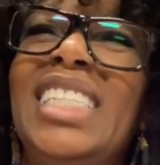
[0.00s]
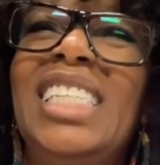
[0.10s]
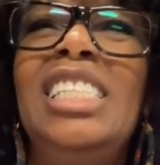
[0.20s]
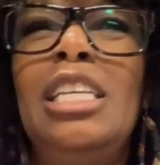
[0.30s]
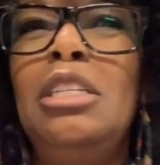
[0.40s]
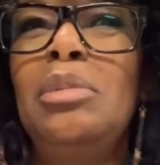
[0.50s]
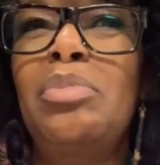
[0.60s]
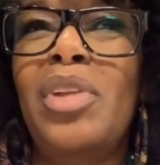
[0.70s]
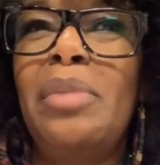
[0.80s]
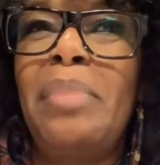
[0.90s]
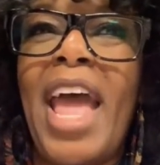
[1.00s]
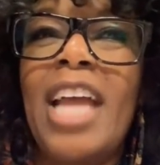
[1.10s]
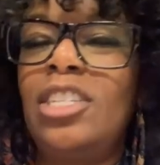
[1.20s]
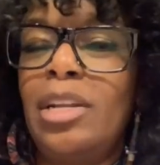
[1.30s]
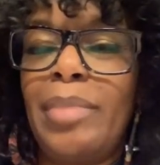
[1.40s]
she seems pretty
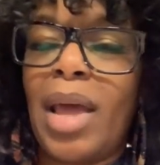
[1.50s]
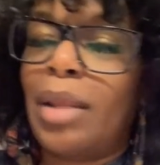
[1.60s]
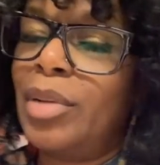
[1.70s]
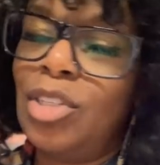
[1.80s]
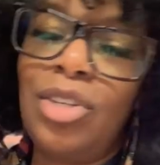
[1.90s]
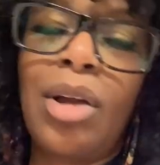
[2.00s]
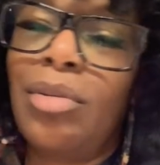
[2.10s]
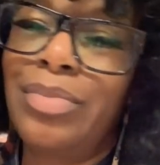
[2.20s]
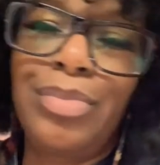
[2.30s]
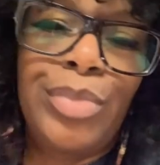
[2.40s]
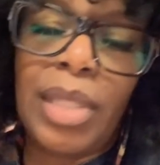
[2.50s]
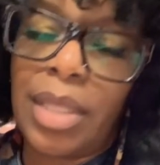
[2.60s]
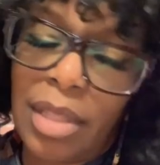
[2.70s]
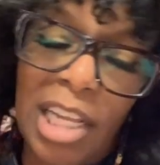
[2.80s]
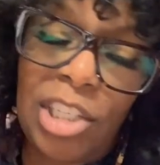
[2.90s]
passionate about it. But you know,
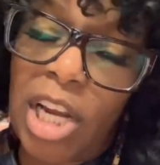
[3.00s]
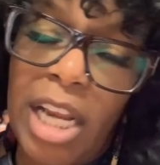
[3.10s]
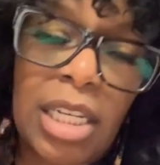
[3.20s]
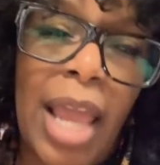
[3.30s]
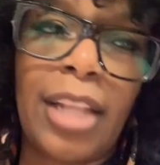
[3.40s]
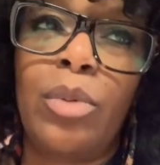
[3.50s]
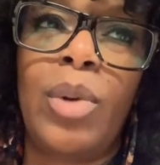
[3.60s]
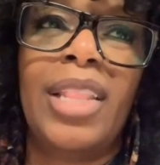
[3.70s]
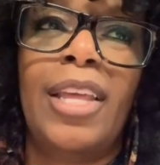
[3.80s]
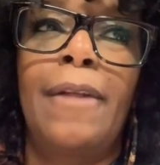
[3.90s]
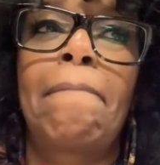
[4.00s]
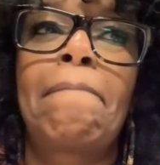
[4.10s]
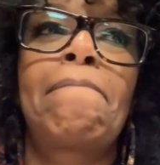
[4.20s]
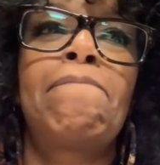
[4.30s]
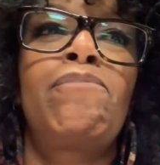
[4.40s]
they change like the weather.
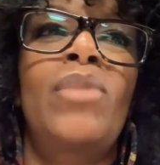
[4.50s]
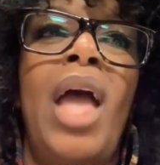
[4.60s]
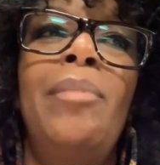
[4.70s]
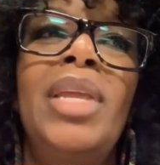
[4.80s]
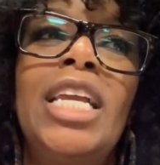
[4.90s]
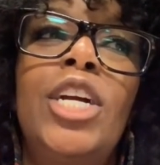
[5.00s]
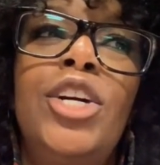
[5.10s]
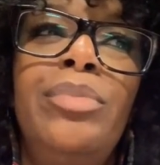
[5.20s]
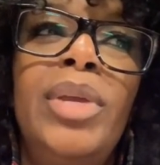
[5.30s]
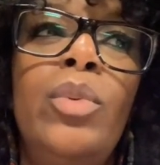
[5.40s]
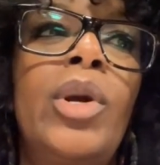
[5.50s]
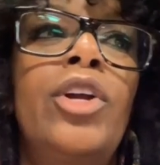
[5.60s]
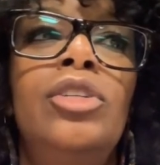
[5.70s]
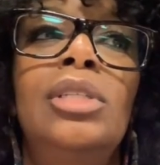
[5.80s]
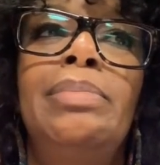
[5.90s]
I mean, it could be
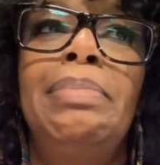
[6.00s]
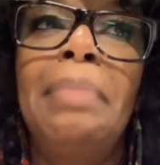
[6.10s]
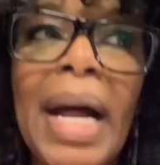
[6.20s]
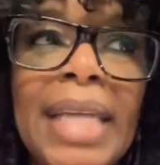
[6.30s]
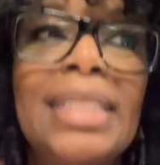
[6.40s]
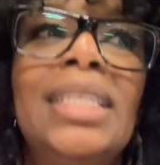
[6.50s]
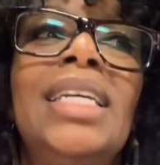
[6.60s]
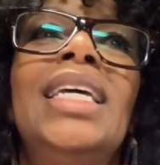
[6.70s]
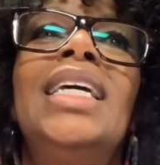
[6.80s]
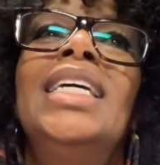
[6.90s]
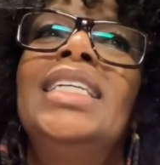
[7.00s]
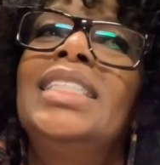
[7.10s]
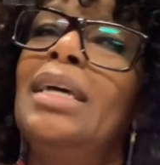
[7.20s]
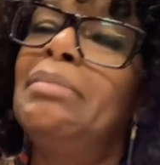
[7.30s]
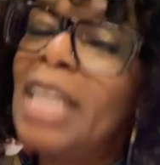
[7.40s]
worse, but
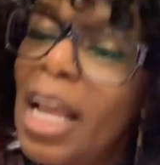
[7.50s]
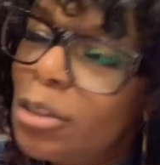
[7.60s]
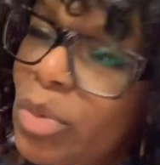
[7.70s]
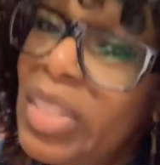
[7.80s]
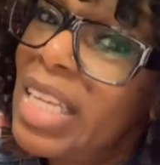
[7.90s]
sometimes with the